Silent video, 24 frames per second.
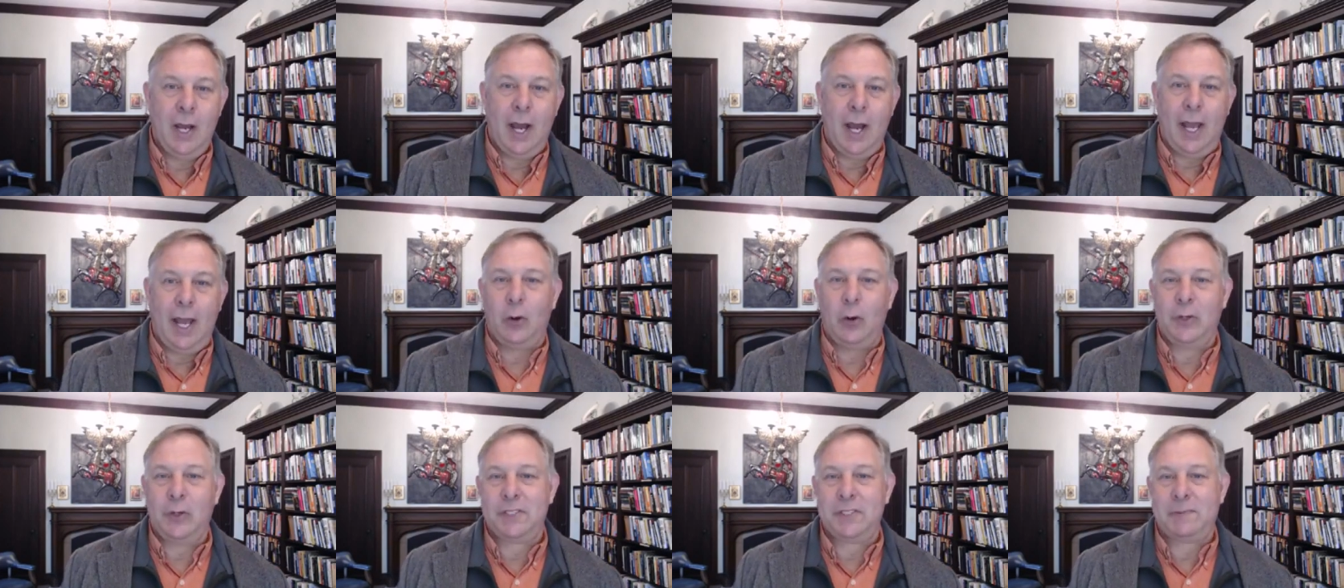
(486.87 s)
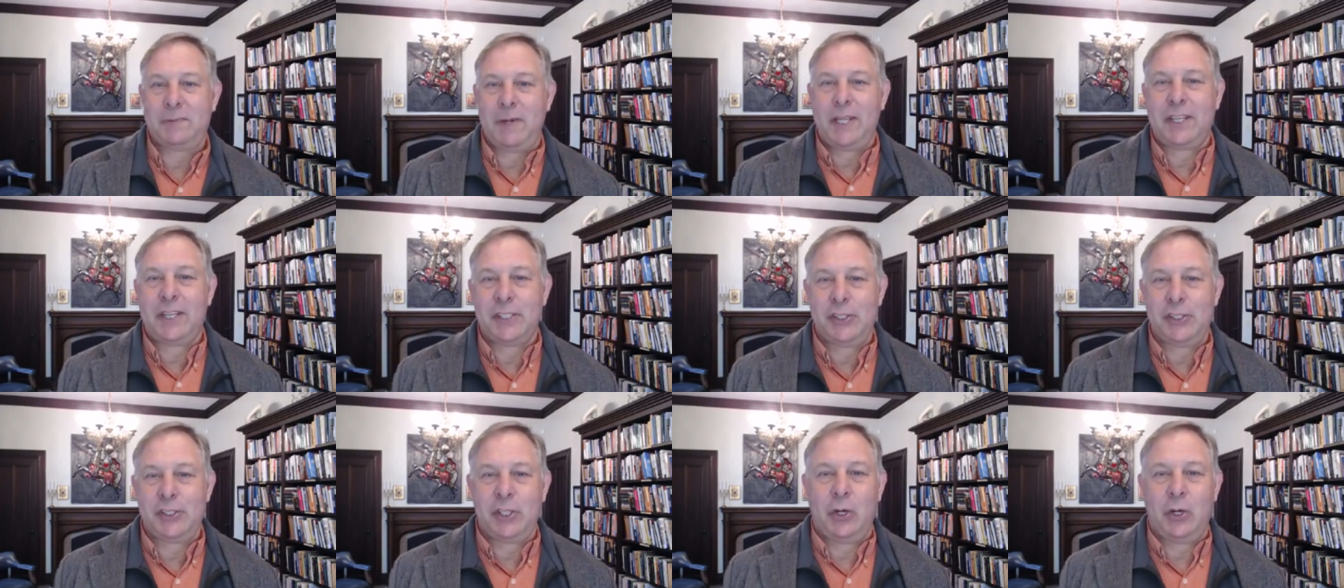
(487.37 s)
I always make
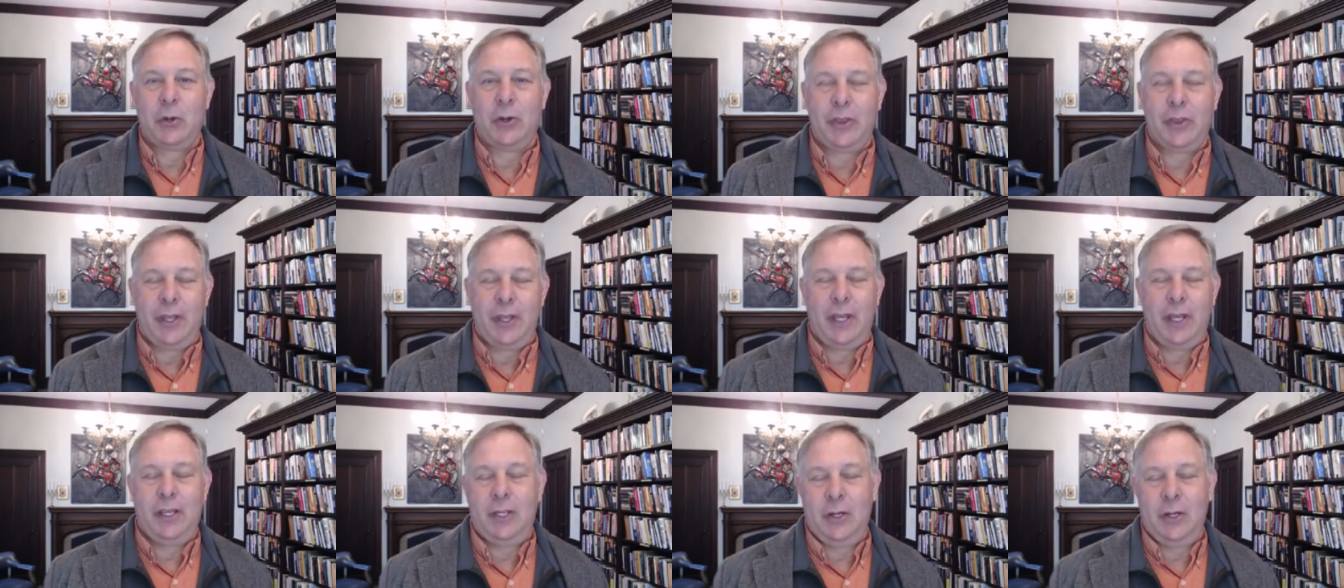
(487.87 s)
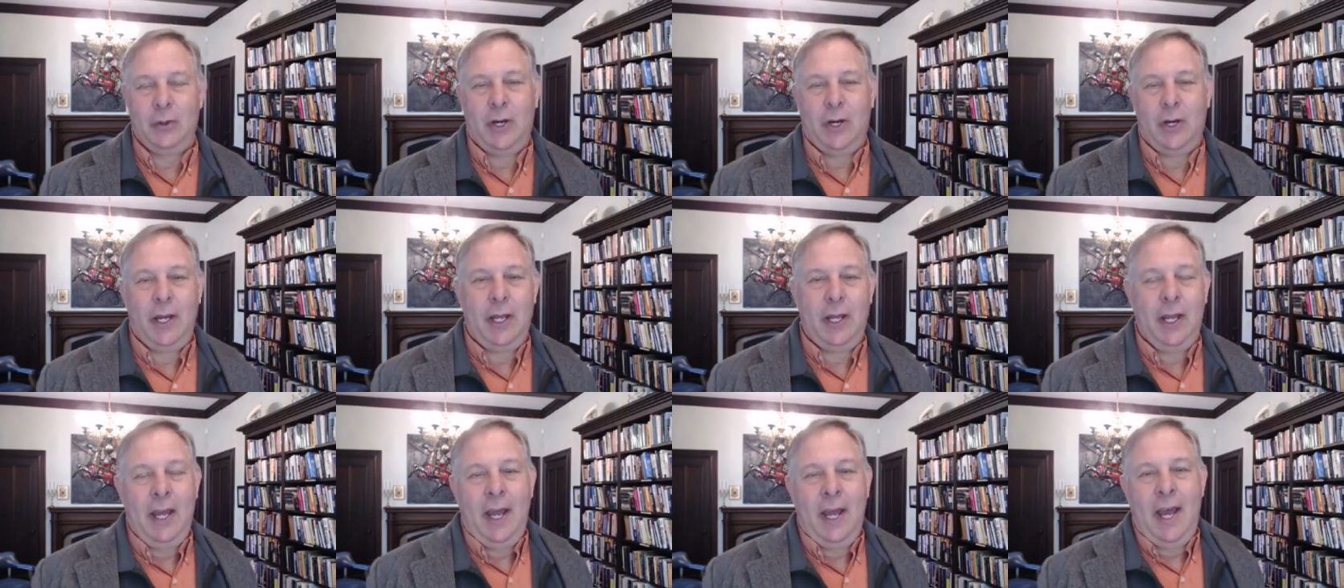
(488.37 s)
the joke that,
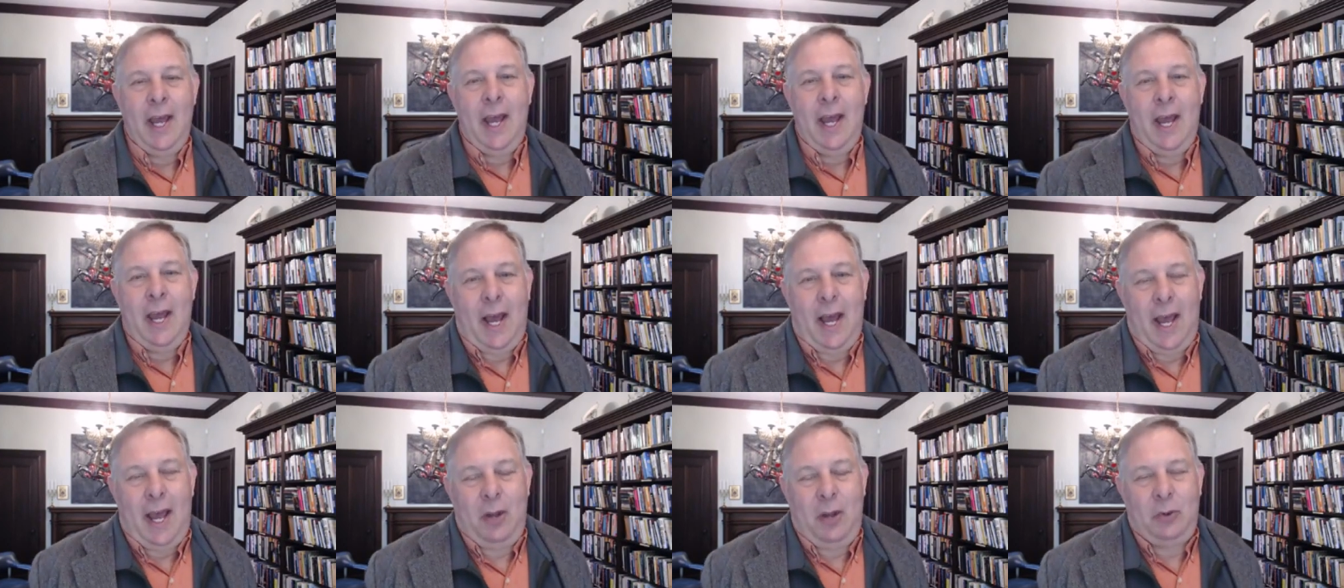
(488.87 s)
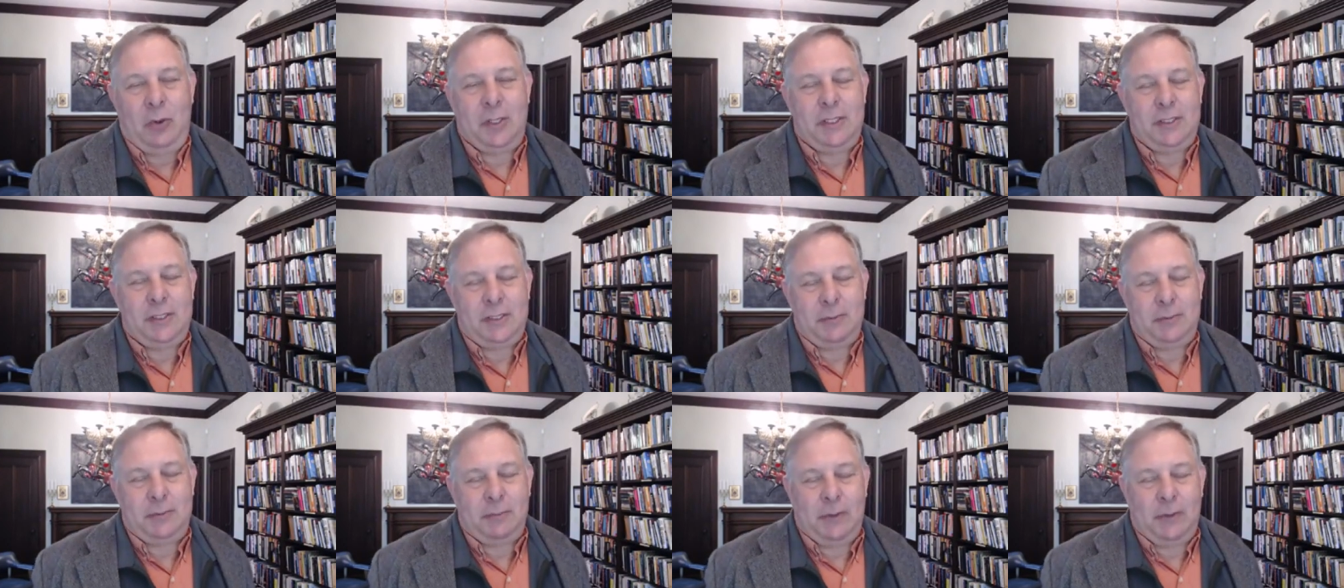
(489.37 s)
I
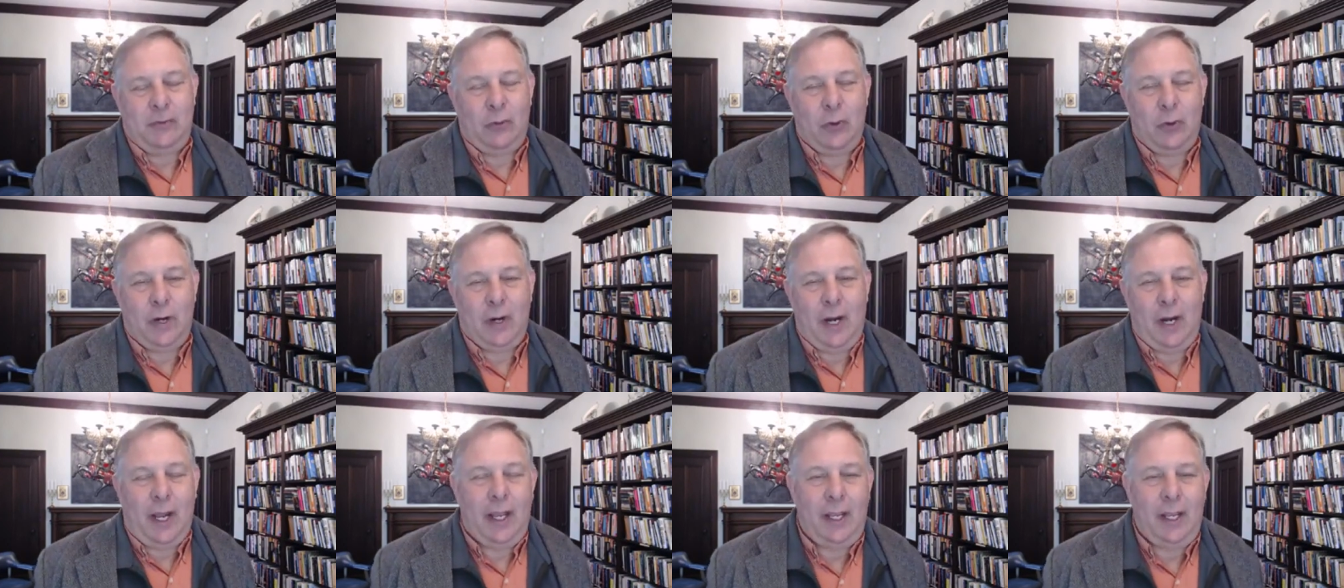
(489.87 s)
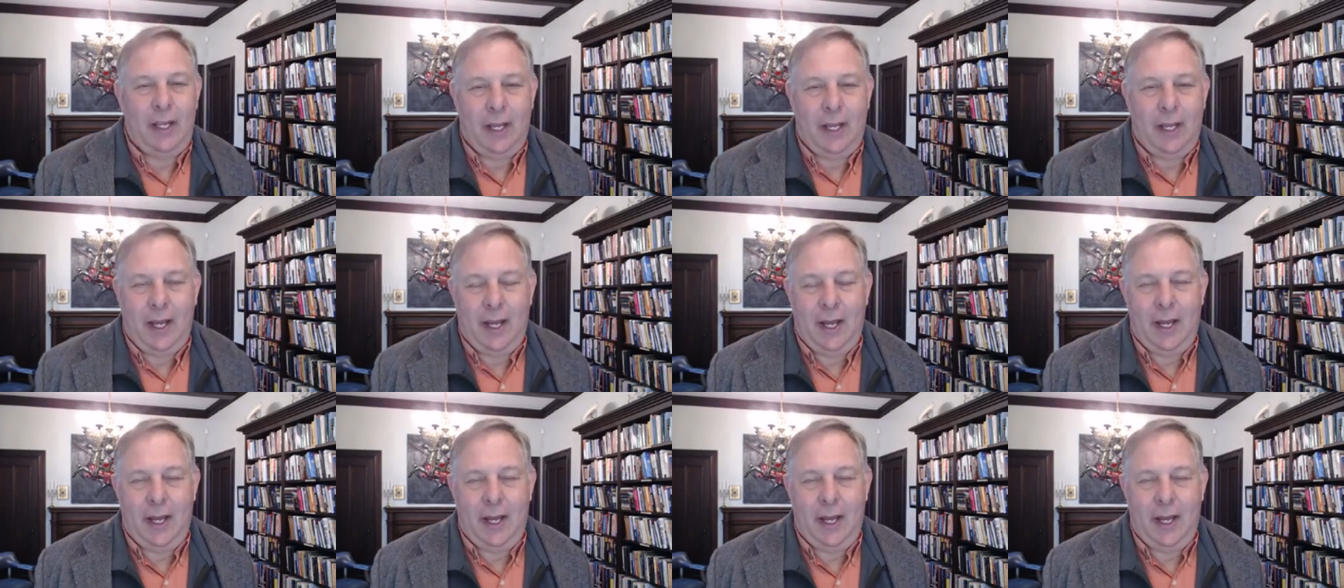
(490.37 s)
was, before I